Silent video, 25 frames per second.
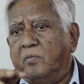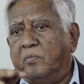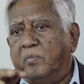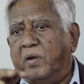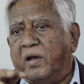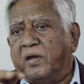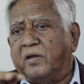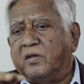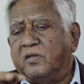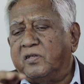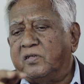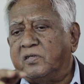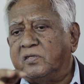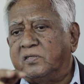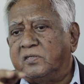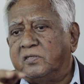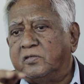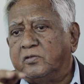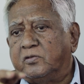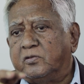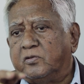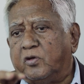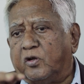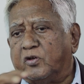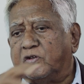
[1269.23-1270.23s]
matters
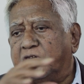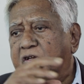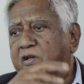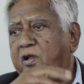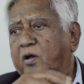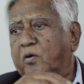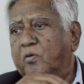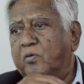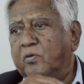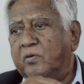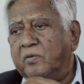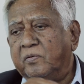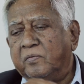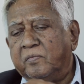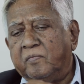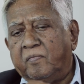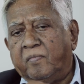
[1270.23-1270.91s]
sorted out.